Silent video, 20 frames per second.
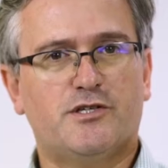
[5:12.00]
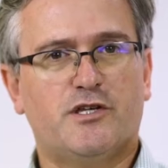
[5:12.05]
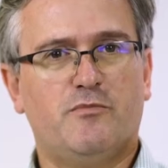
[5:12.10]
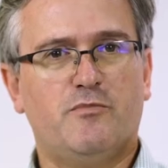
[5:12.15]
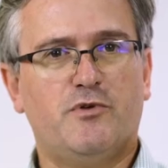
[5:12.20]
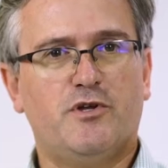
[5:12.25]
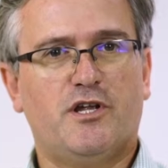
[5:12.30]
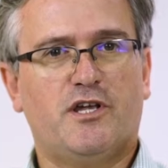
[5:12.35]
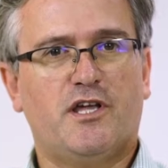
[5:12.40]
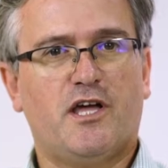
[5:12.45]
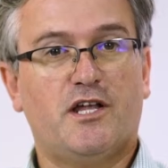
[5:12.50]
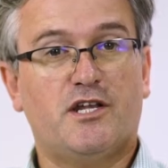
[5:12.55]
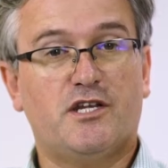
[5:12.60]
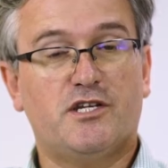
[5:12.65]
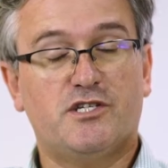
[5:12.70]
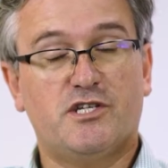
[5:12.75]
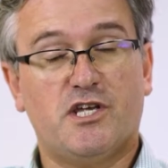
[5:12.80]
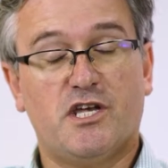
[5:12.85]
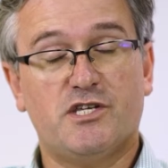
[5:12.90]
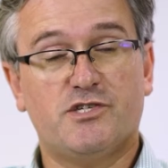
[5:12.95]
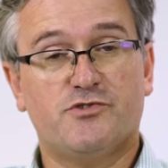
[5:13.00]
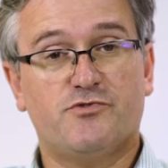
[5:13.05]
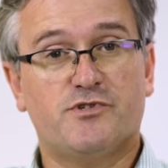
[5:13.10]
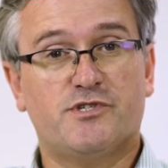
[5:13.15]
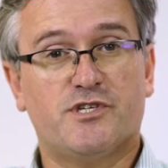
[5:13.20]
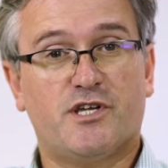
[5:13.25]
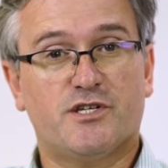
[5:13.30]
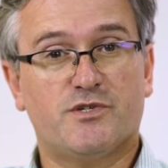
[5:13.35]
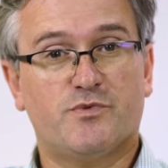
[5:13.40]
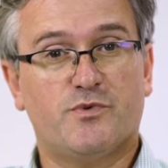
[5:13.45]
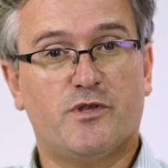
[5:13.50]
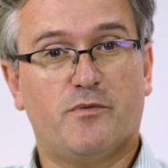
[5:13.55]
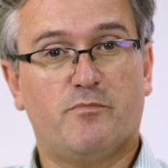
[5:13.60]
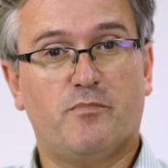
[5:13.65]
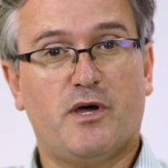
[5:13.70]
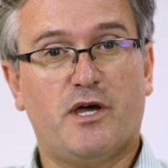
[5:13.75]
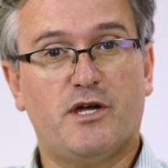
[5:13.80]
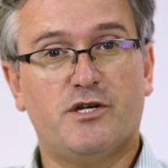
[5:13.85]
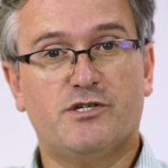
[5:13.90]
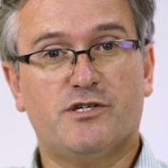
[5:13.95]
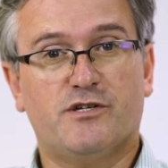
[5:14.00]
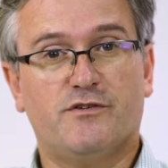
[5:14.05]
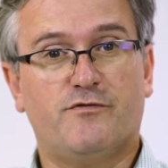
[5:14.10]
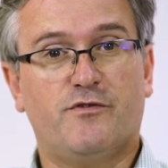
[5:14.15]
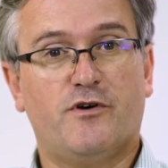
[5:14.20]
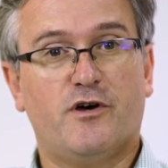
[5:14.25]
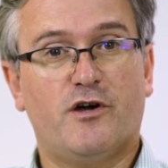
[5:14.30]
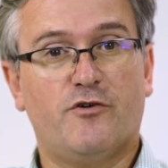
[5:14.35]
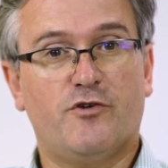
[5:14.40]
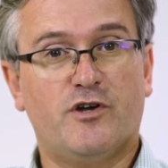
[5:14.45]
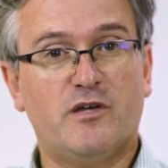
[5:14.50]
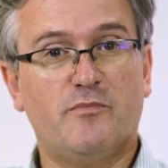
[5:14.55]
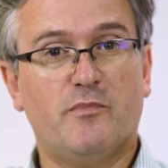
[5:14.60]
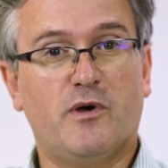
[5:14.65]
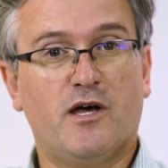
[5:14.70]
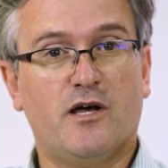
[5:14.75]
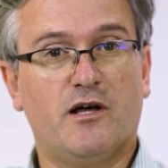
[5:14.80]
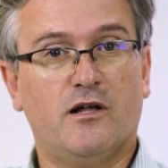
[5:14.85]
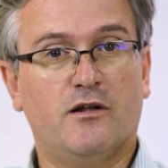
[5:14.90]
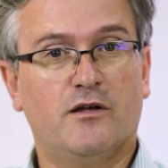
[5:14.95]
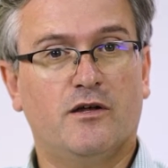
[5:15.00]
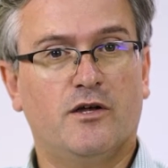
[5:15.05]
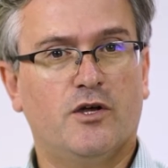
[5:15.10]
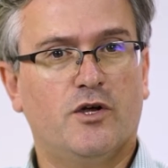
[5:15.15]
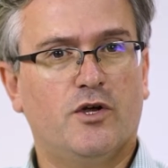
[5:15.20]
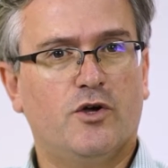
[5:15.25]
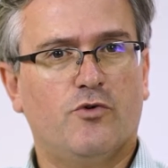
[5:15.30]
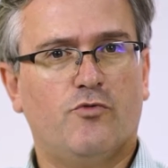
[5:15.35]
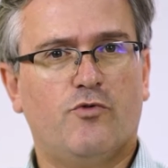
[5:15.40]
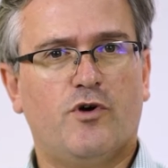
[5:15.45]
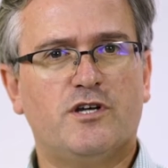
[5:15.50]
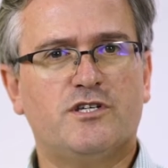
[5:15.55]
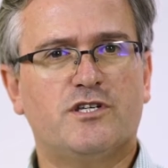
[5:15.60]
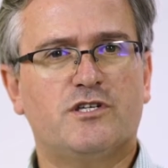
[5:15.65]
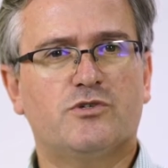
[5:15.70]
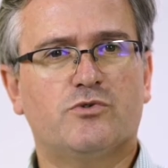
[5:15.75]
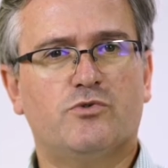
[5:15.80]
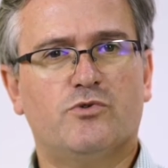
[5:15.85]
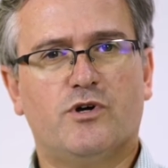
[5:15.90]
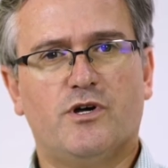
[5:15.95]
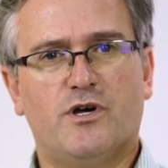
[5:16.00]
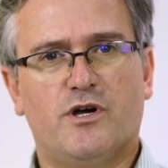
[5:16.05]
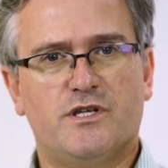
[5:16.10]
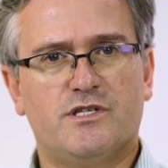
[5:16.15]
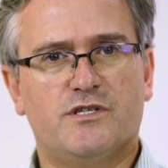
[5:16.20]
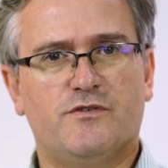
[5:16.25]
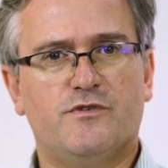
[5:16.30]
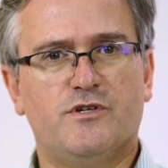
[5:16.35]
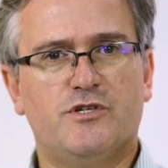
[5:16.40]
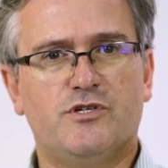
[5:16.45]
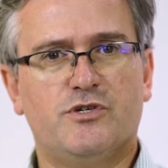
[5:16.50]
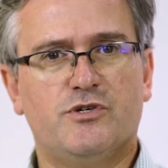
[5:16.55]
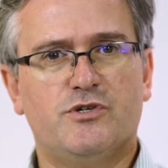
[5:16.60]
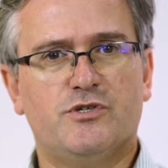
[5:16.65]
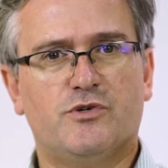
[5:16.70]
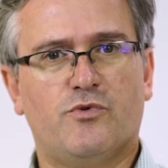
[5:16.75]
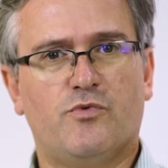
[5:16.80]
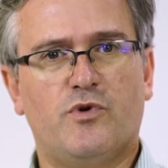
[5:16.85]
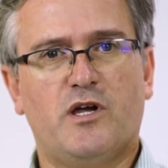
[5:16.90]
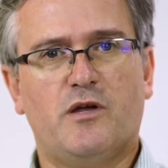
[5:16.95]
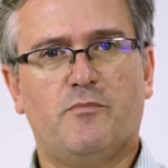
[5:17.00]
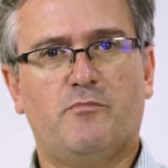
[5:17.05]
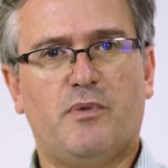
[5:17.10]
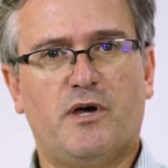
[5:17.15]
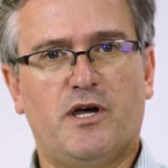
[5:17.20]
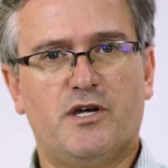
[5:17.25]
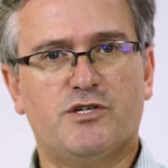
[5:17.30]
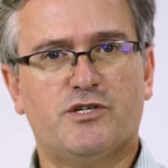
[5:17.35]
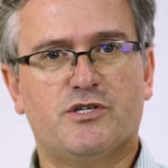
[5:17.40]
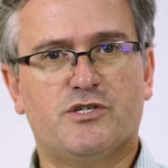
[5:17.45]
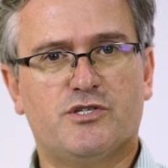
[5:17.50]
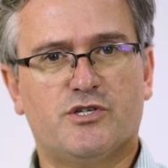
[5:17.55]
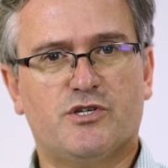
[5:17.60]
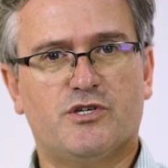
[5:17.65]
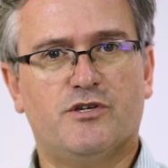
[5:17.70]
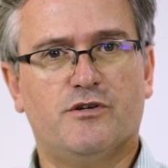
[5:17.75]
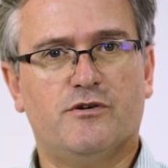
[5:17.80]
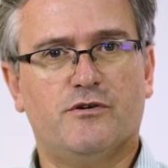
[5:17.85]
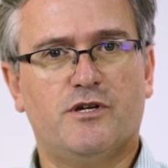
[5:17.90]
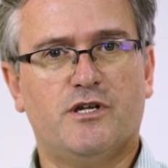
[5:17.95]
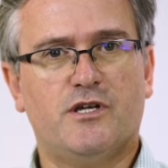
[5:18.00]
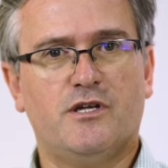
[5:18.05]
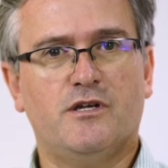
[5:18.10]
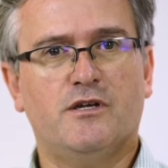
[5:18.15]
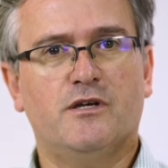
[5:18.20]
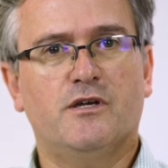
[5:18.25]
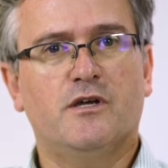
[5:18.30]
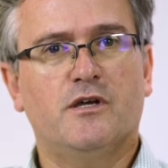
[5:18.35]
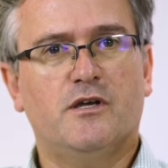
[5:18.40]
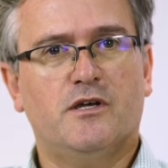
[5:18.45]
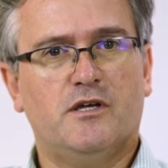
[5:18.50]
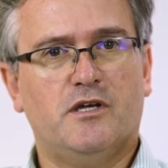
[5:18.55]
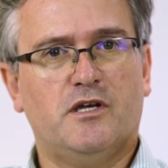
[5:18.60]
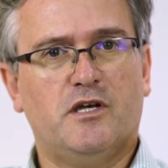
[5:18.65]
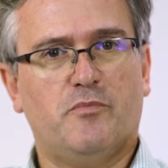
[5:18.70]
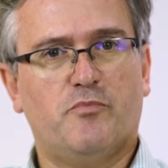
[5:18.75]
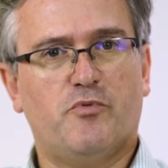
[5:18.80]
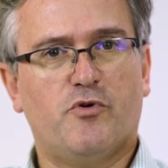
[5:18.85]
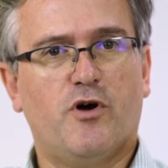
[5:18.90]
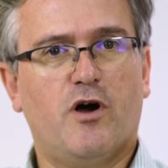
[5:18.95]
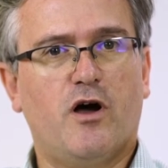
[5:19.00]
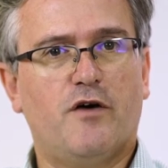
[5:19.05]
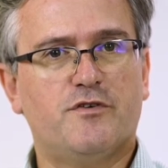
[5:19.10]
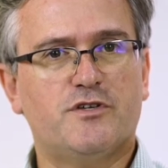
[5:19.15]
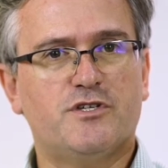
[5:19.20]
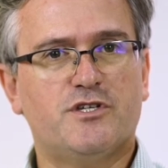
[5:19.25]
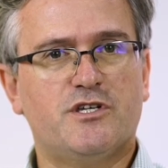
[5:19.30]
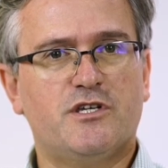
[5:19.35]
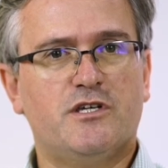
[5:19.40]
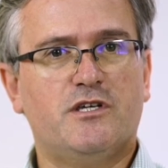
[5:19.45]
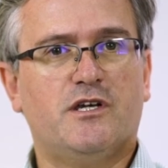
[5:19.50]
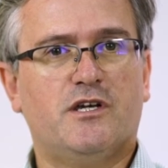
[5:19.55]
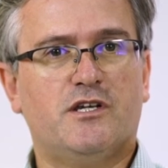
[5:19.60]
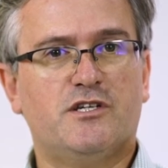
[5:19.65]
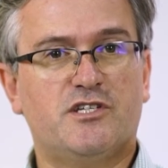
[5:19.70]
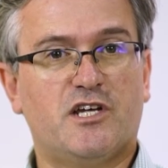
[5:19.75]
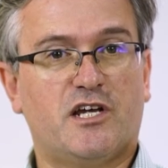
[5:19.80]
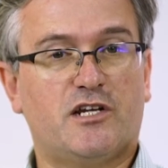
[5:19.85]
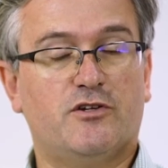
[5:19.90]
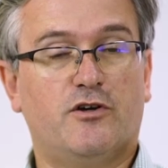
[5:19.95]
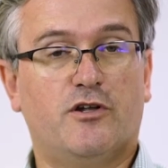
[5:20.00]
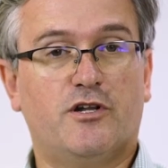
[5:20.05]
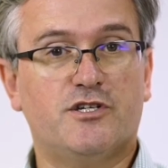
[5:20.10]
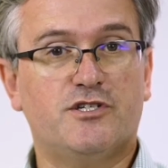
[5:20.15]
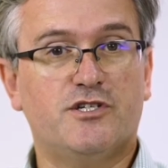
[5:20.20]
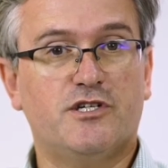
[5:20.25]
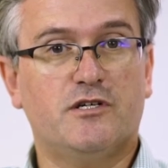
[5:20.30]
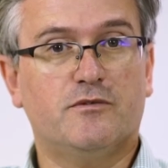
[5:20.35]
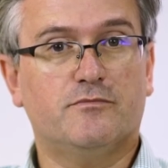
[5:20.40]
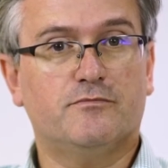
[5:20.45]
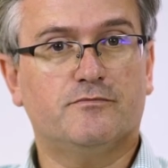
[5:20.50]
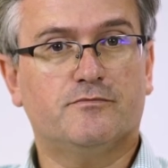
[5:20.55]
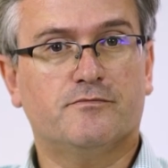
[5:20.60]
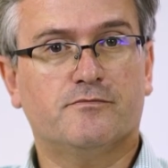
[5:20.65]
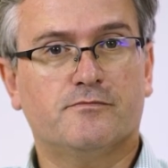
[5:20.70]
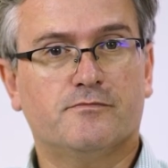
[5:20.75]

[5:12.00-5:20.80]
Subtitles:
as communicating test results with a patient via email raises all kinds of issues around patient security, privacy and technology.